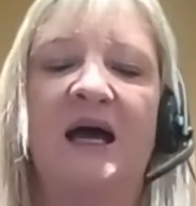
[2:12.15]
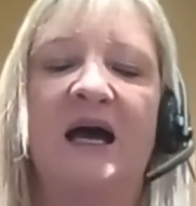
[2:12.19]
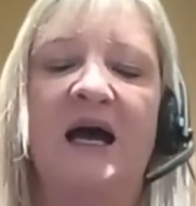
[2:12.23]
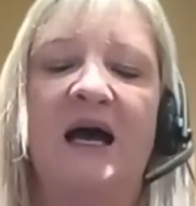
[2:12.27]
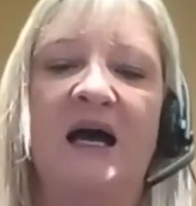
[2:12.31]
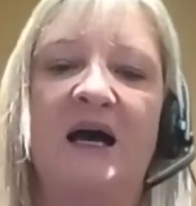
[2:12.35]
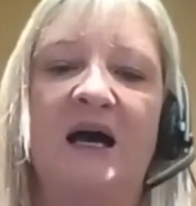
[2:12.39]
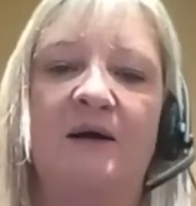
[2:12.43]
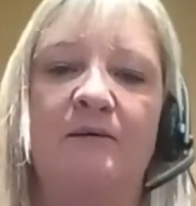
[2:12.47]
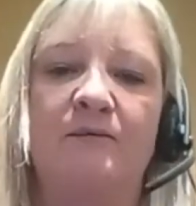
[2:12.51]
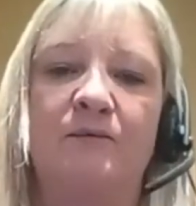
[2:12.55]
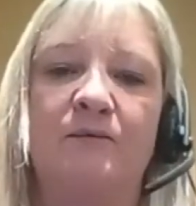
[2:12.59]

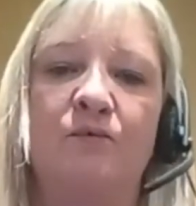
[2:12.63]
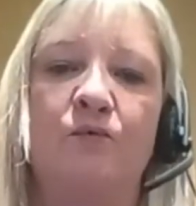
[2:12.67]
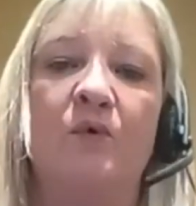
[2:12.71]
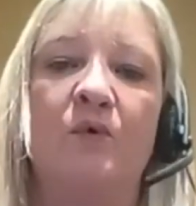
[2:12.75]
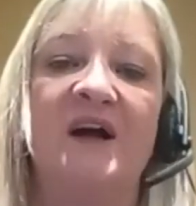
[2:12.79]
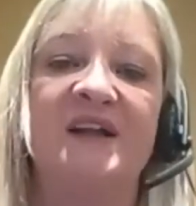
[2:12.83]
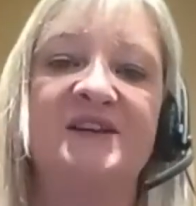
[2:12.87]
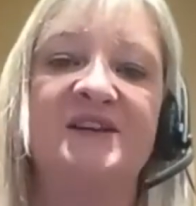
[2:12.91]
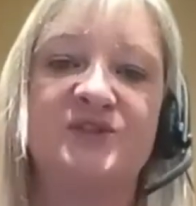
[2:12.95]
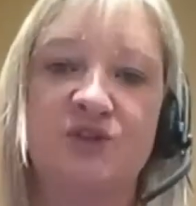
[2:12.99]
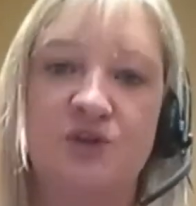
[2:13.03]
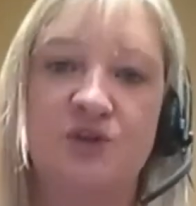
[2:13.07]

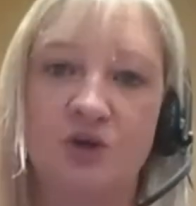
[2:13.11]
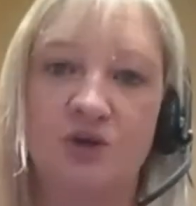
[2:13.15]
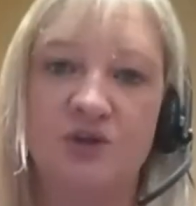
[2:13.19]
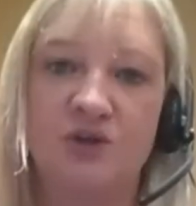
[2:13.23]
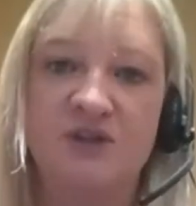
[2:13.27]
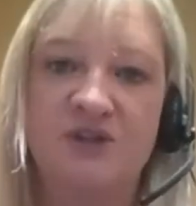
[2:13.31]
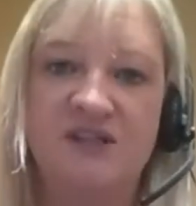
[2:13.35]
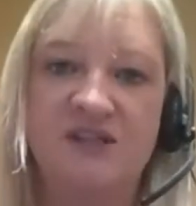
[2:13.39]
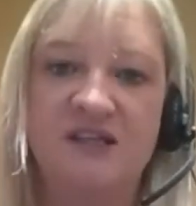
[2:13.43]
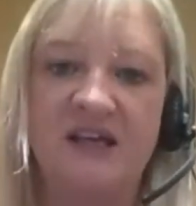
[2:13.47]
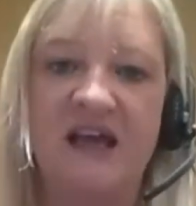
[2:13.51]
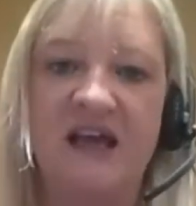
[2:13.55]
Once
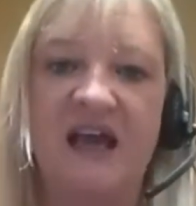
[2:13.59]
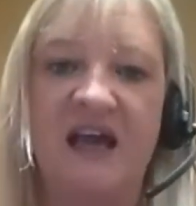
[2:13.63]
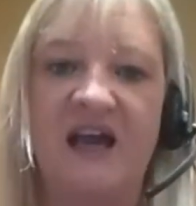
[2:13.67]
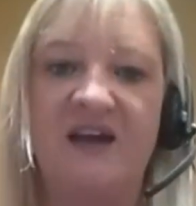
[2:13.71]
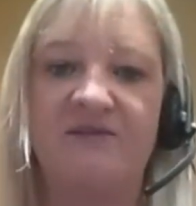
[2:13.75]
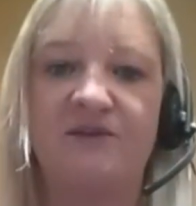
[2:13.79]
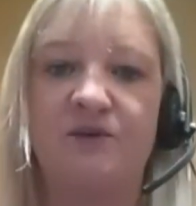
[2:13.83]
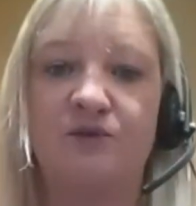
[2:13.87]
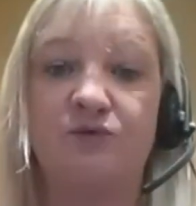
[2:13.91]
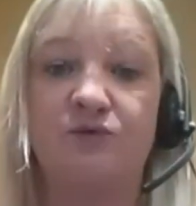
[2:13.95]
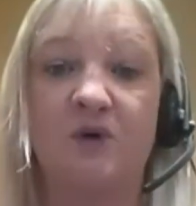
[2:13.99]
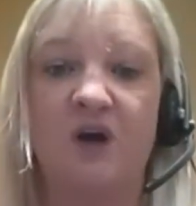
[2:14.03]
goods
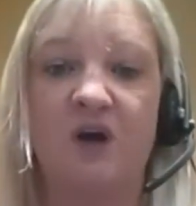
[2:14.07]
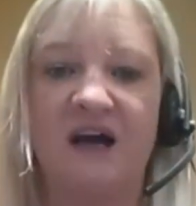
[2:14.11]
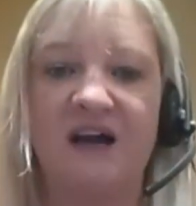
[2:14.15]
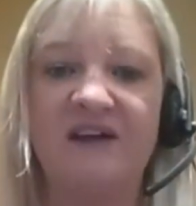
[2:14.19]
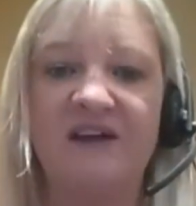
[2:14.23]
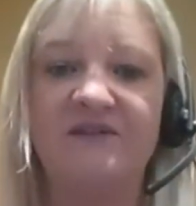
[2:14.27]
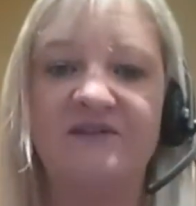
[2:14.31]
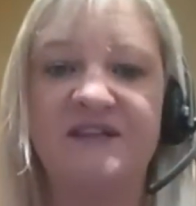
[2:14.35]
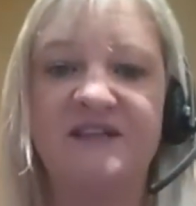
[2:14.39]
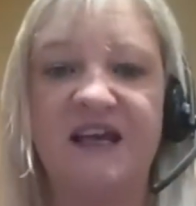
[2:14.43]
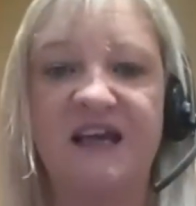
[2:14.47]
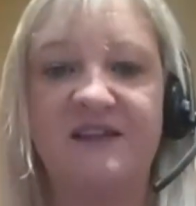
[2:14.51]
have
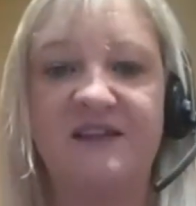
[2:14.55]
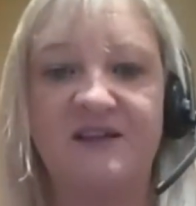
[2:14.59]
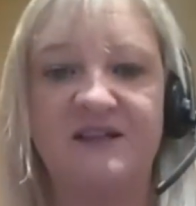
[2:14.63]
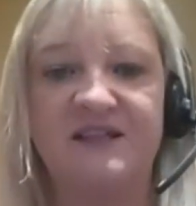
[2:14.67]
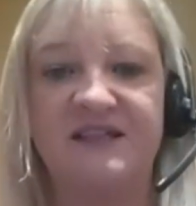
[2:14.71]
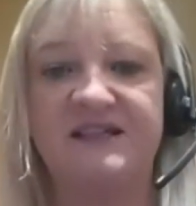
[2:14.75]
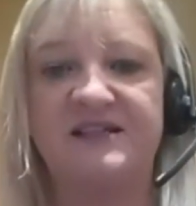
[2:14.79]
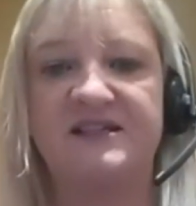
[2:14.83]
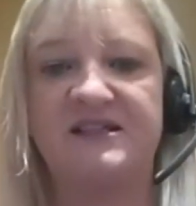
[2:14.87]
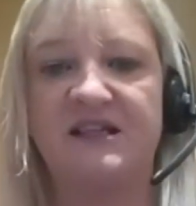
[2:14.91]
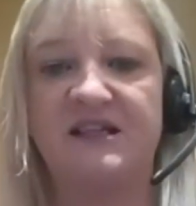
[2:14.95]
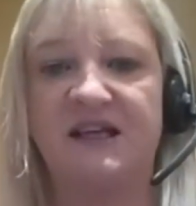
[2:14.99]
arrived at the
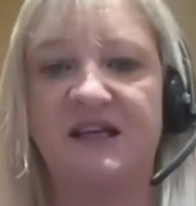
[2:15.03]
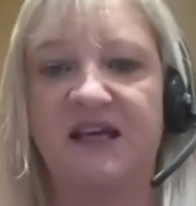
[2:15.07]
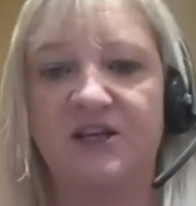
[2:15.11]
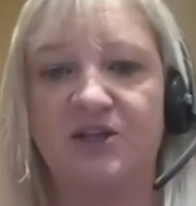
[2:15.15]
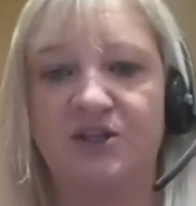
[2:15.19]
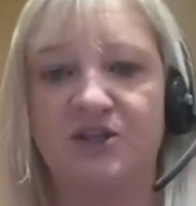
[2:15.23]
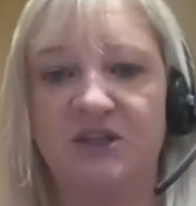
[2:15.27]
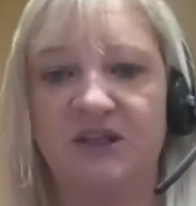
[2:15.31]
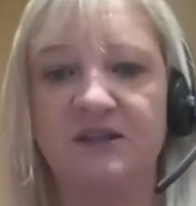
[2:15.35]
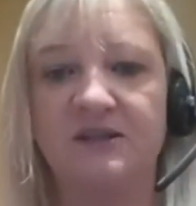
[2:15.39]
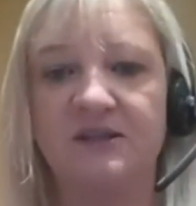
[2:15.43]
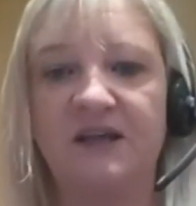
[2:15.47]

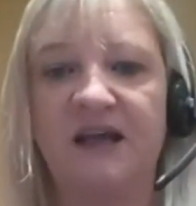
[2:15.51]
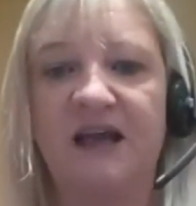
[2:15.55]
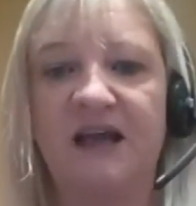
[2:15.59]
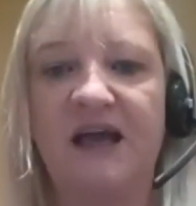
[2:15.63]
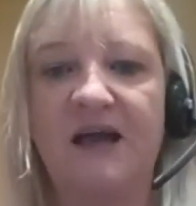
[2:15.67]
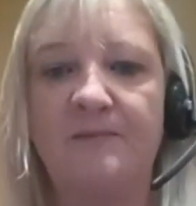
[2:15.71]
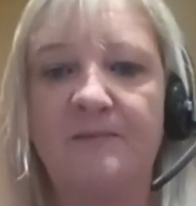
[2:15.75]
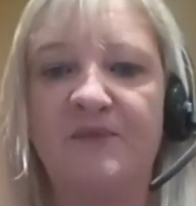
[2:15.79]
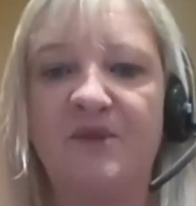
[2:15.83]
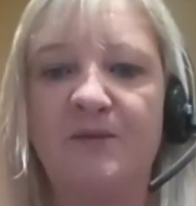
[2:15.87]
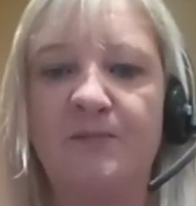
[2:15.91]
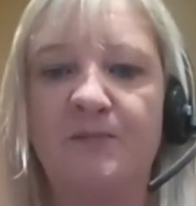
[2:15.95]
destination,
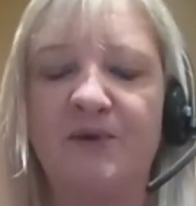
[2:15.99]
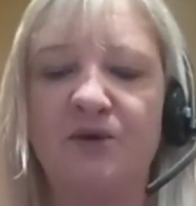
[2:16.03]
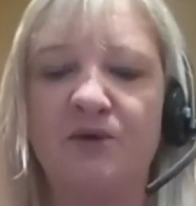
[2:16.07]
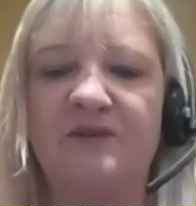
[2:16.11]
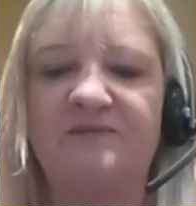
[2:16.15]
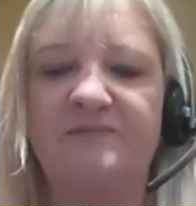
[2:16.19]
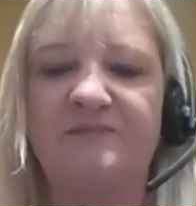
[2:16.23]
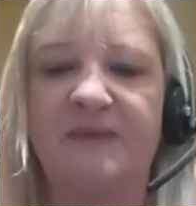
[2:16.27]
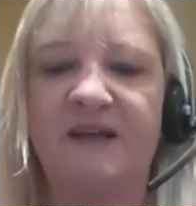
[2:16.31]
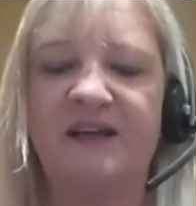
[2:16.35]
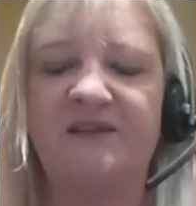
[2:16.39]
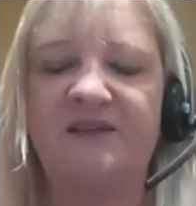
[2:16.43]
the
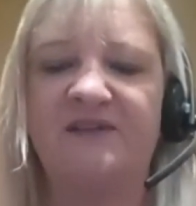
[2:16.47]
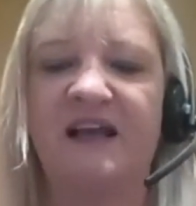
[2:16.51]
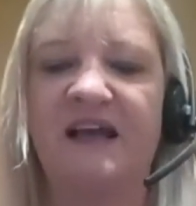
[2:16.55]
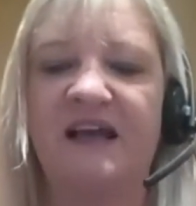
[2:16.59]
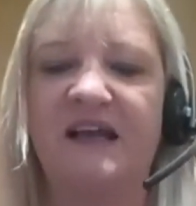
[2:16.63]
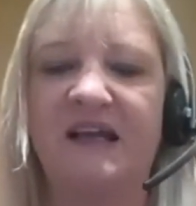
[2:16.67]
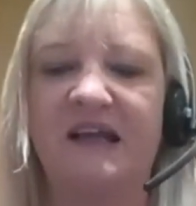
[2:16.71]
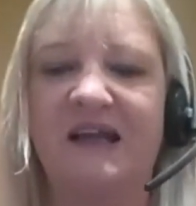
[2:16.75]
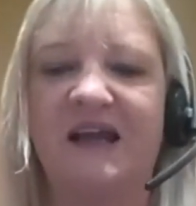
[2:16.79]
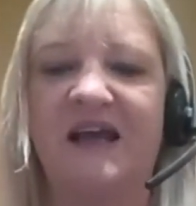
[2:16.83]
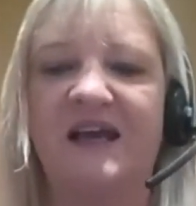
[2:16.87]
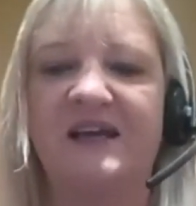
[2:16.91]
bill of
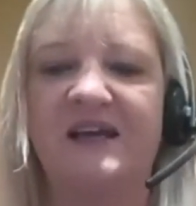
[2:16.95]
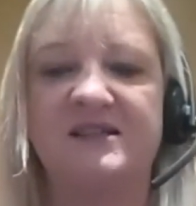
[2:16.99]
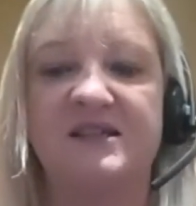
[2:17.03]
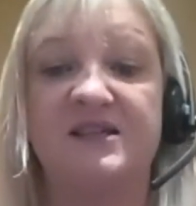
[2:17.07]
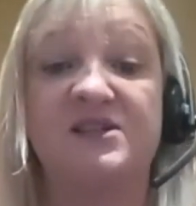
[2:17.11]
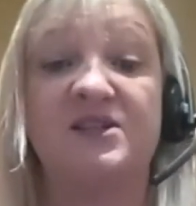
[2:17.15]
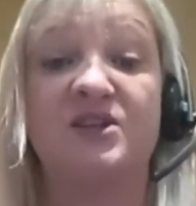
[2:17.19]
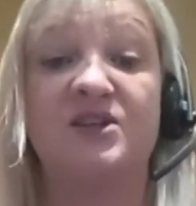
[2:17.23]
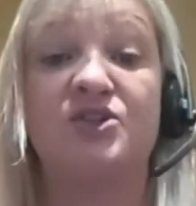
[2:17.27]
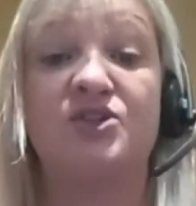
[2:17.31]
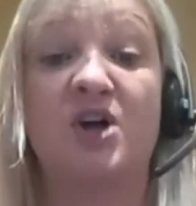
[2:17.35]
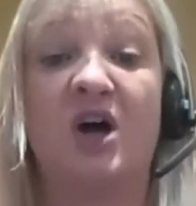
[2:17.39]
lading acts
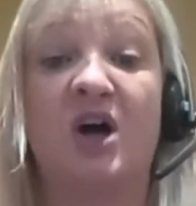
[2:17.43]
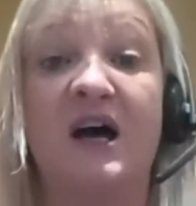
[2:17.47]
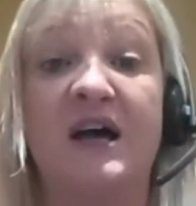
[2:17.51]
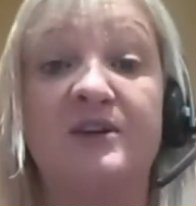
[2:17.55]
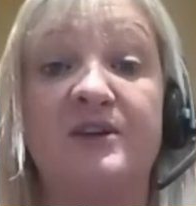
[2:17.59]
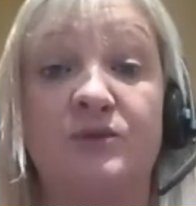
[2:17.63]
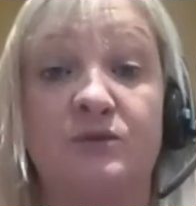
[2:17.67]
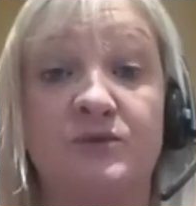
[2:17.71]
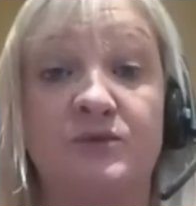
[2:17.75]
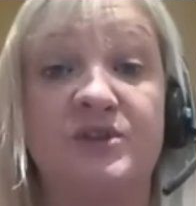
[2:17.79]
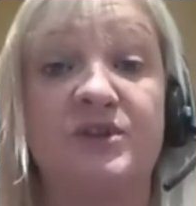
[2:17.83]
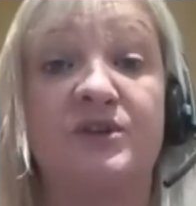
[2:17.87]
as a
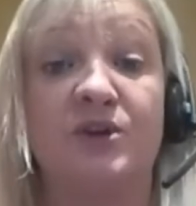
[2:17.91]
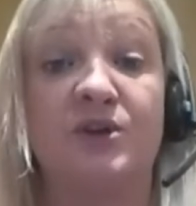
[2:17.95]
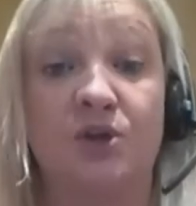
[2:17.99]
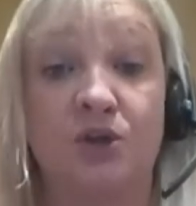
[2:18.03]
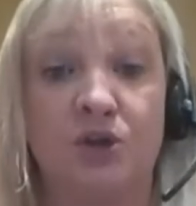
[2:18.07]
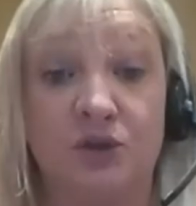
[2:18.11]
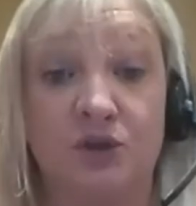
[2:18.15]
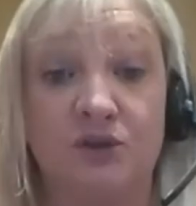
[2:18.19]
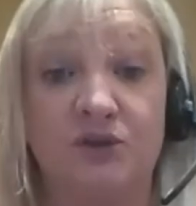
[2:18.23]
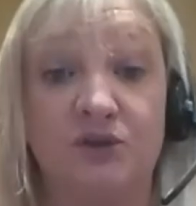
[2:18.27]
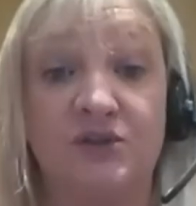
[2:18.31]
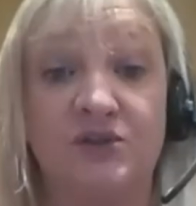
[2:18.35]
title to the
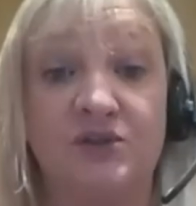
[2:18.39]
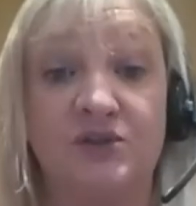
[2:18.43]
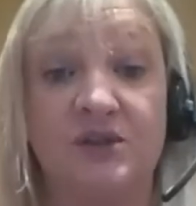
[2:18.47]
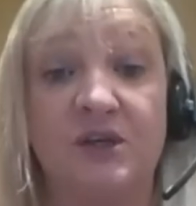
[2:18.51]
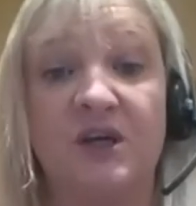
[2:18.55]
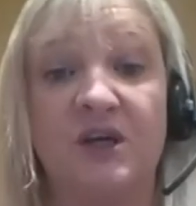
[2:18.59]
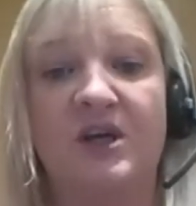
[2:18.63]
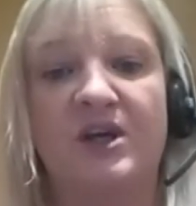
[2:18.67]
goods.